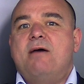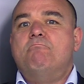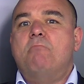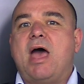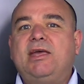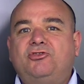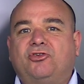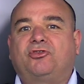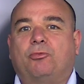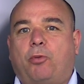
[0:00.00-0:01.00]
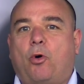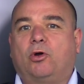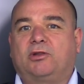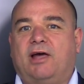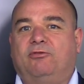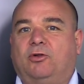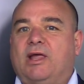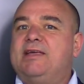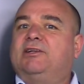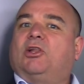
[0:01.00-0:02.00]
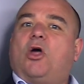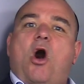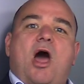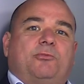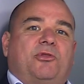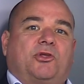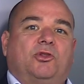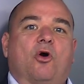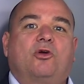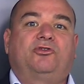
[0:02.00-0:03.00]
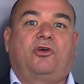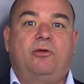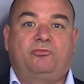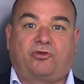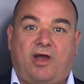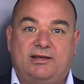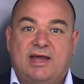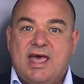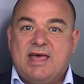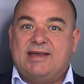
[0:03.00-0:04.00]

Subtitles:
major support level in line with the longer term trend.